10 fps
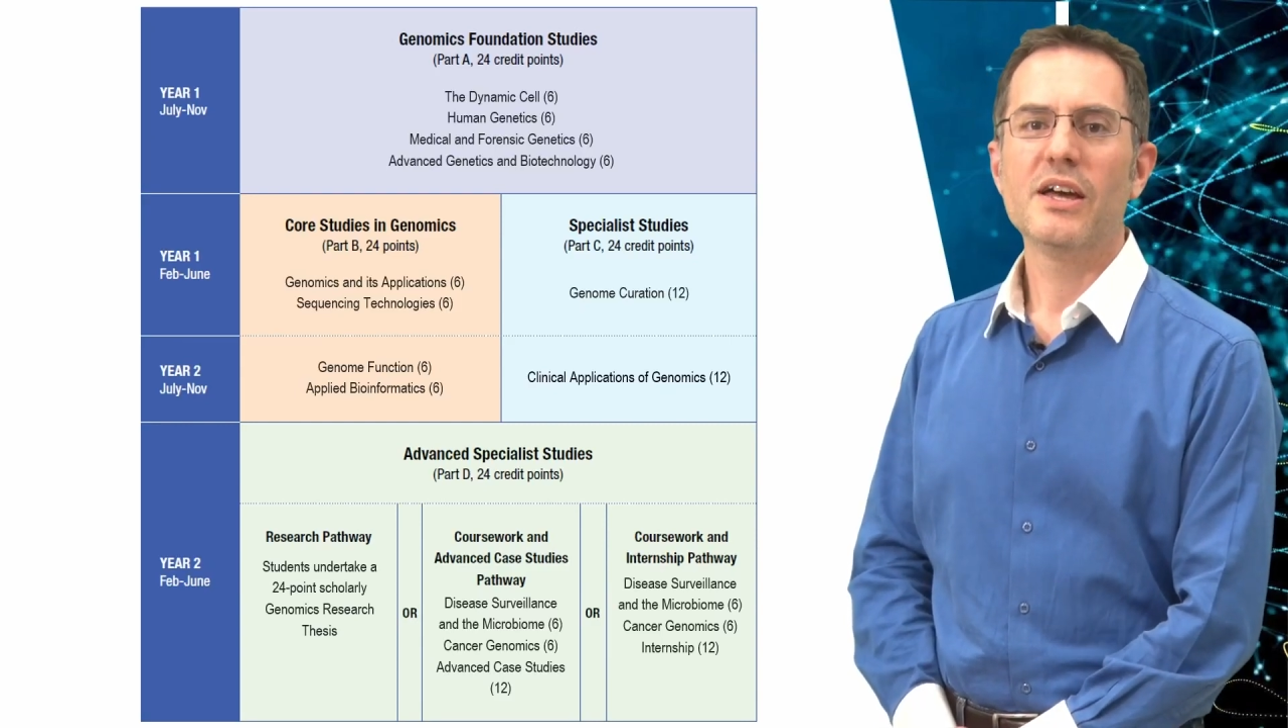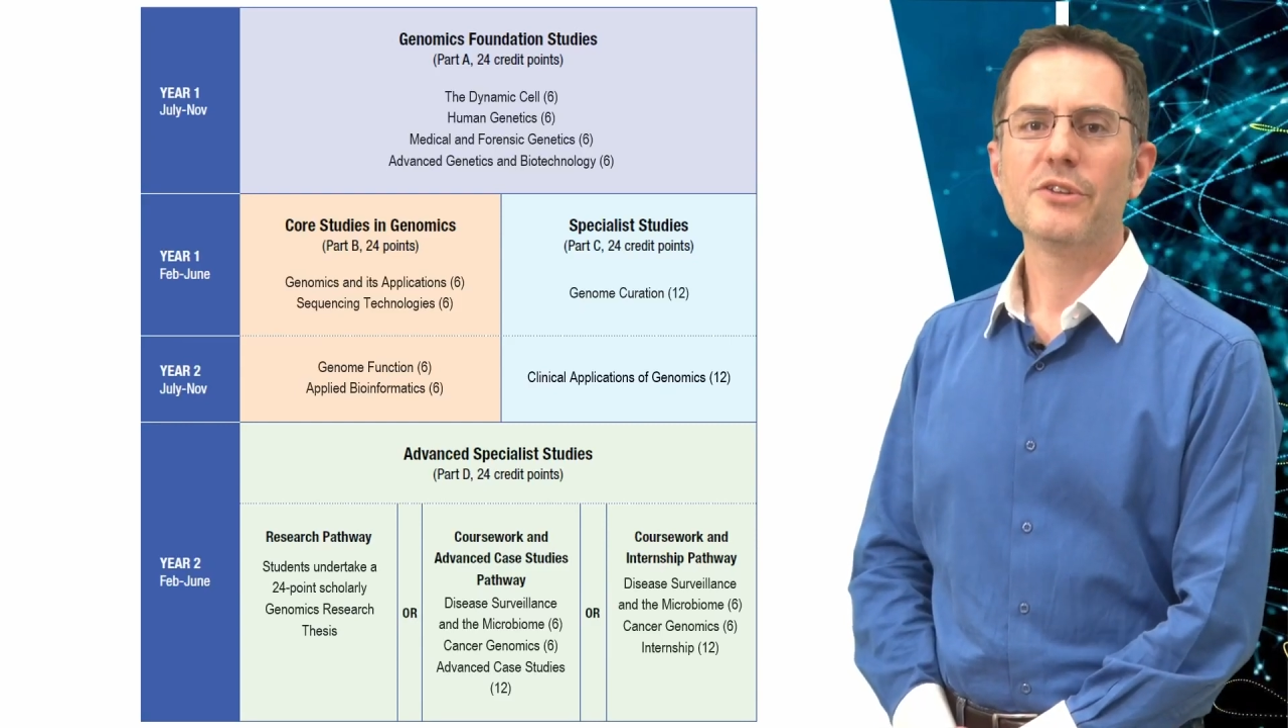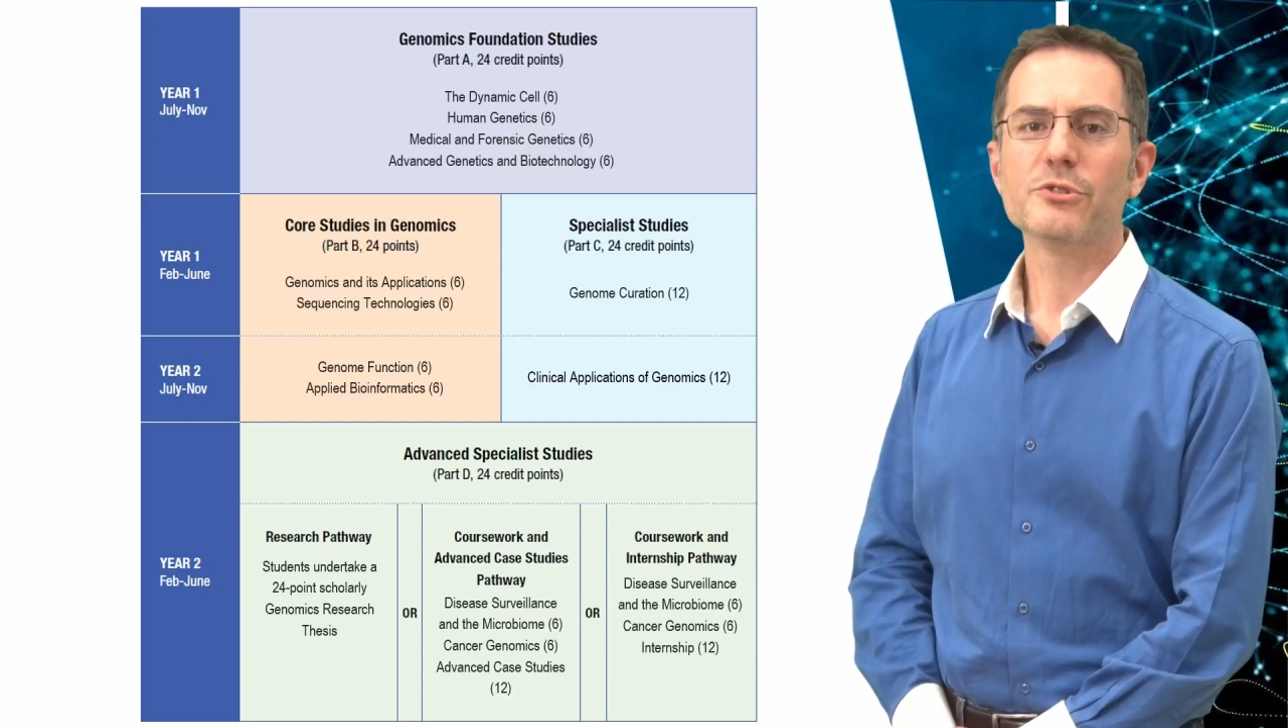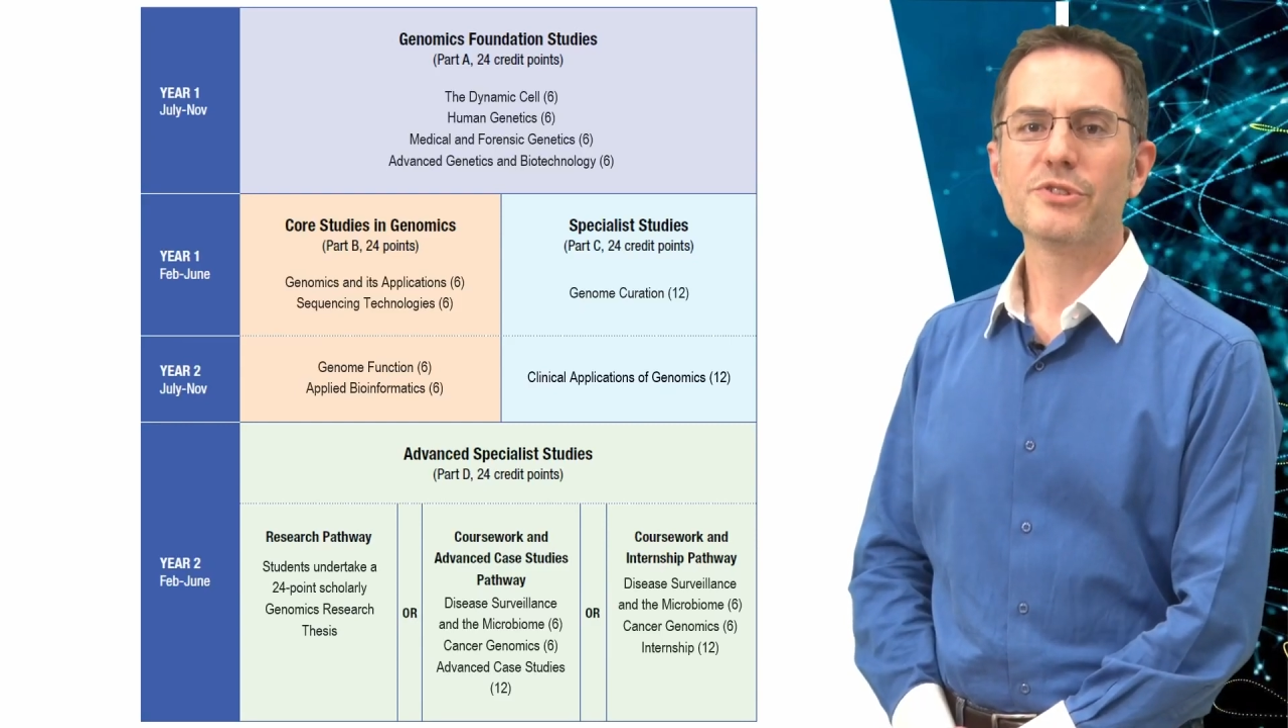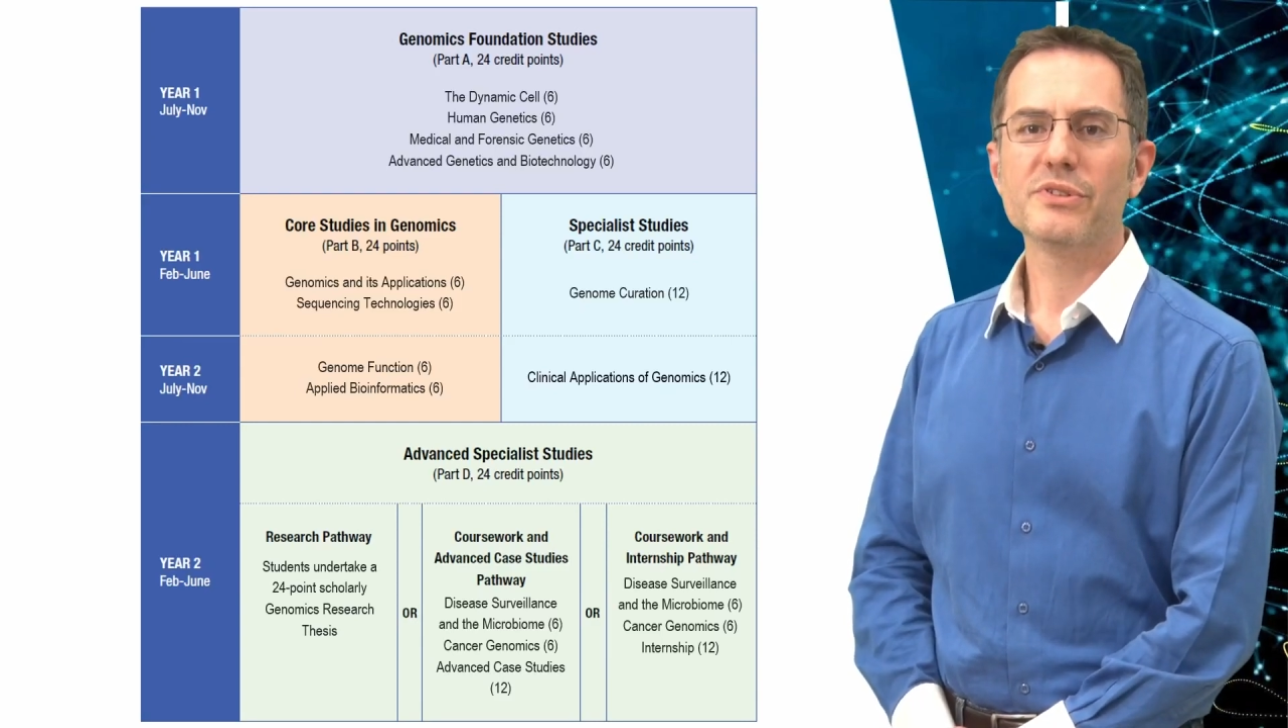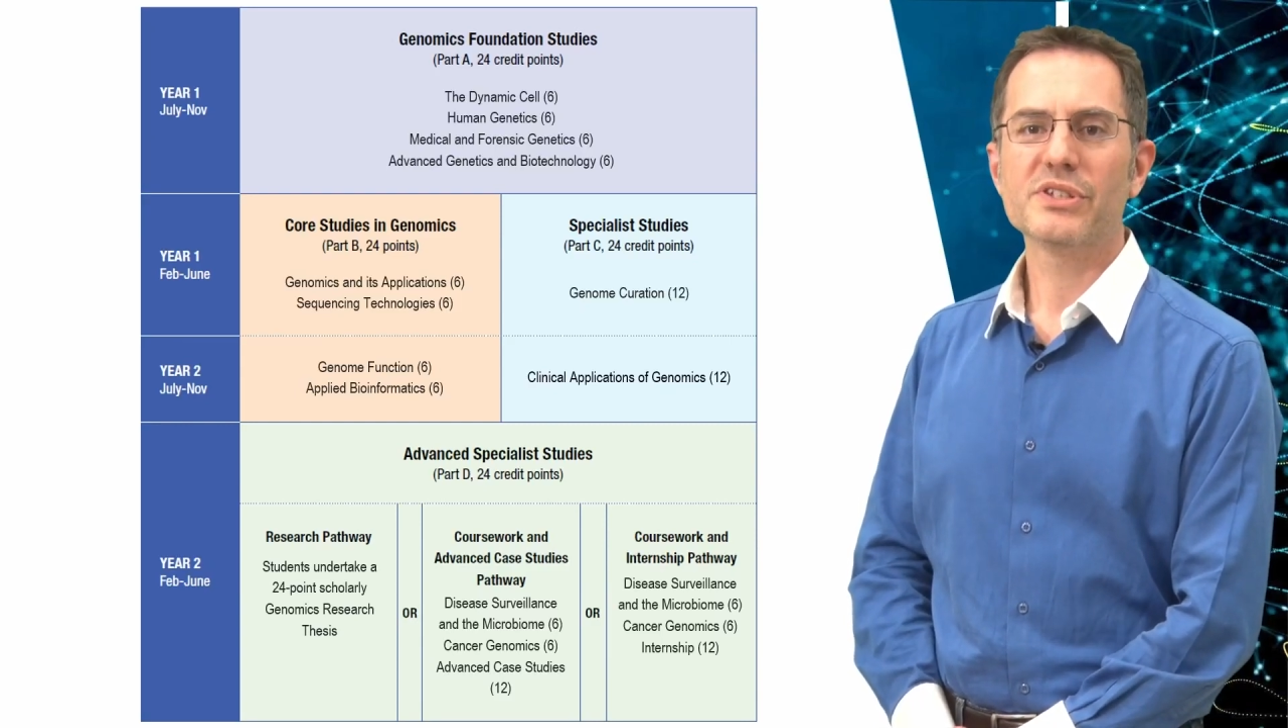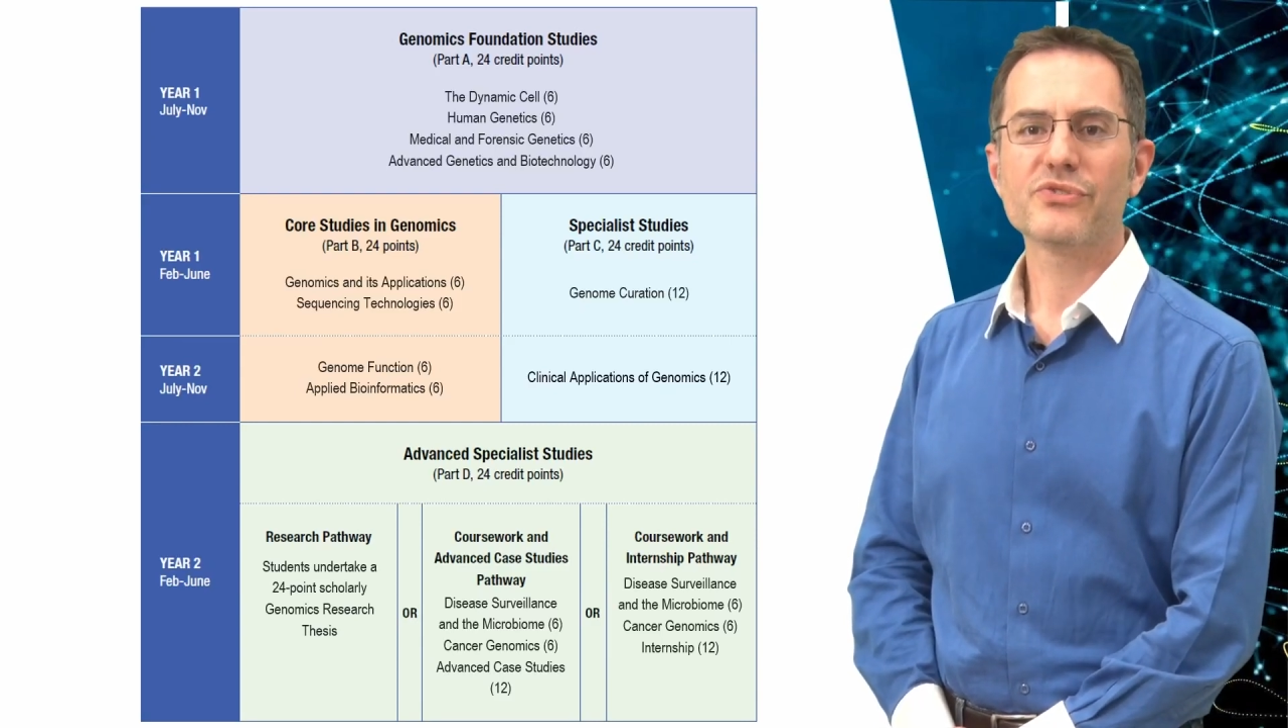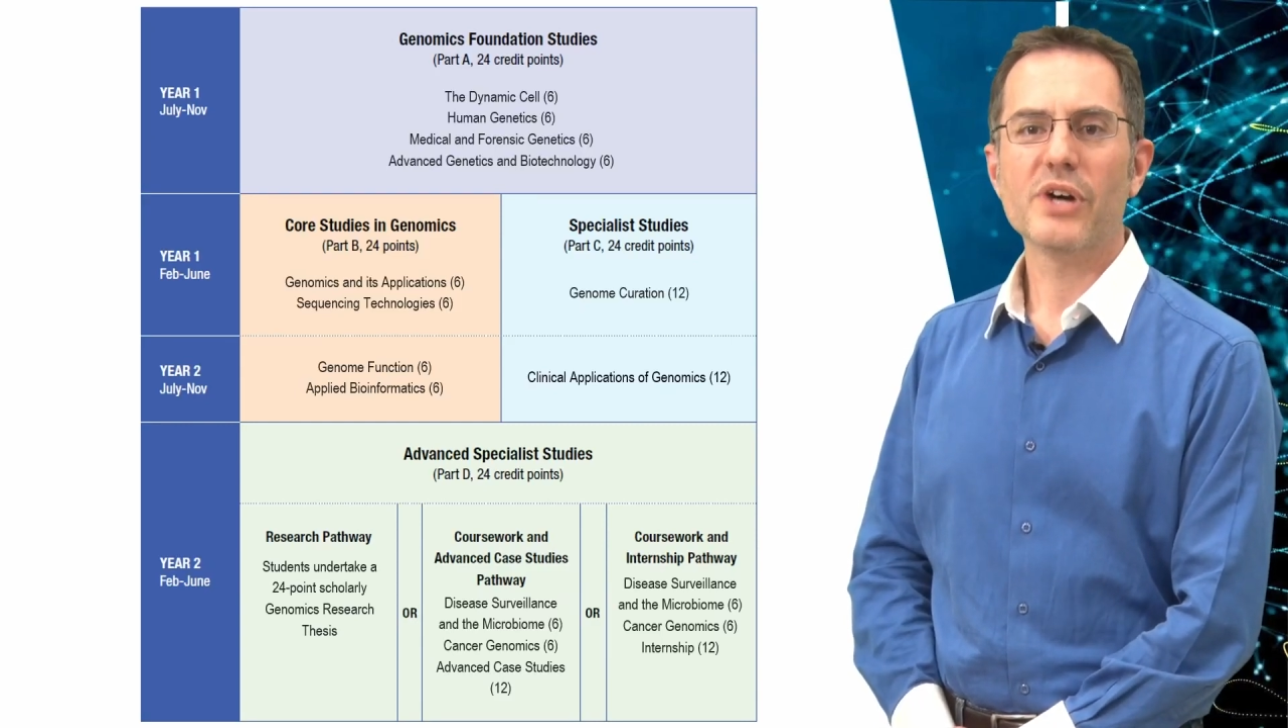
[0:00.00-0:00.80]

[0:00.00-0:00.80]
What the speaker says: and you'll do this for